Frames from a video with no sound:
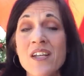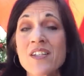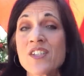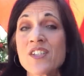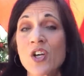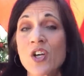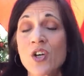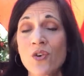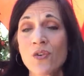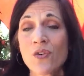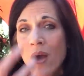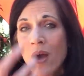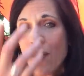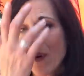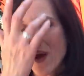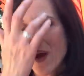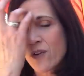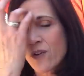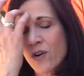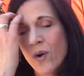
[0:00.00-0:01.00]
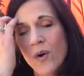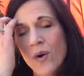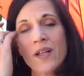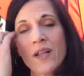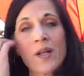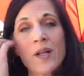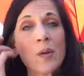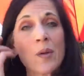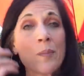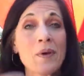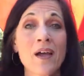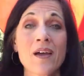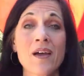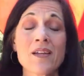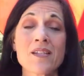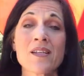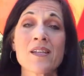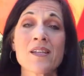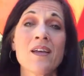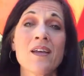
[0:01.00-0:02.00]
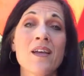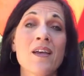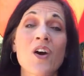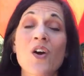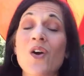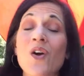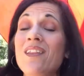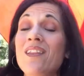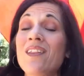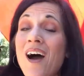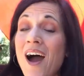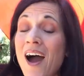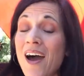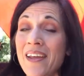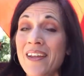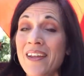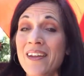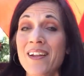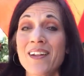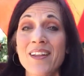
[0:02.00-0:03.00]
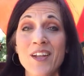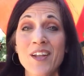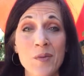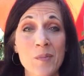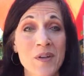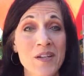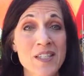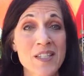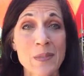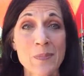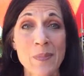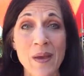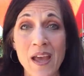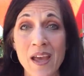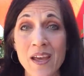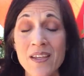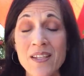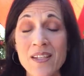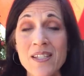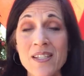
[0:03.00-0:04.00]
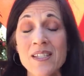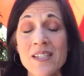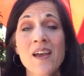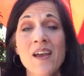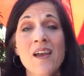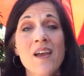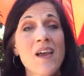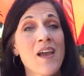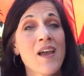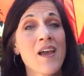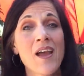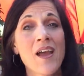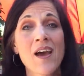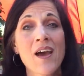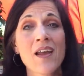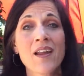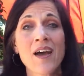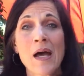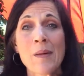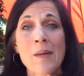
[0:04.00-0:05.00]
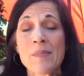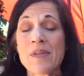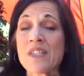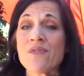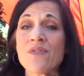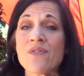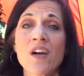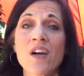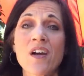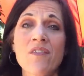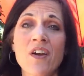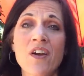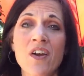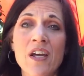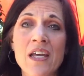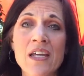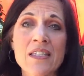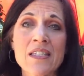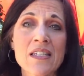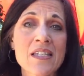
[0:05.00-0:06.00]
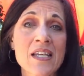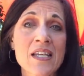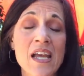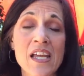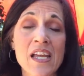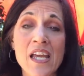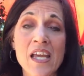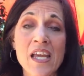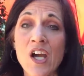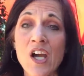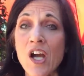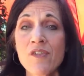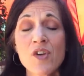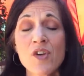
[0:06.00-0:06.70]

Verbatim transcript: It's a great way to grow a little bit or a lot in a little bit of space and um, it's very very easy to take care of.